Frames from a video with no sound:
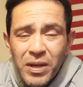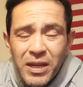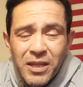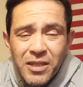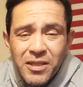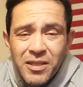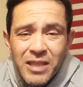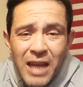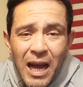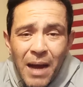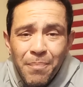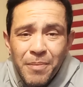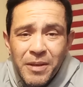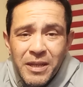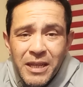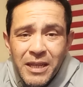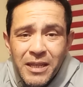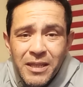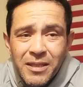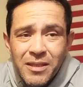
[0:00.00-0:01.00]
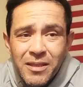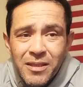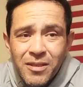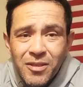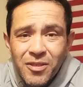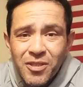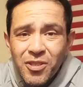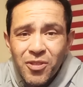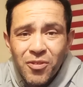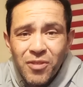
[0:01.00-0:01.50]
to stopping it you're
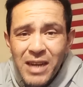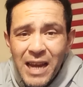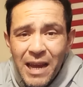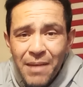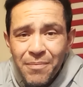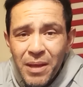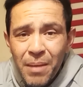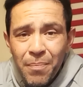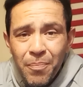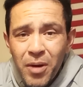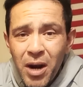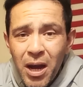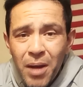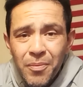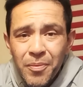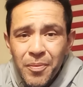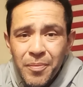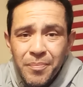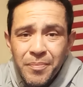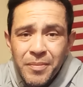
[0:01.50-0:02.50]
still going to have that problem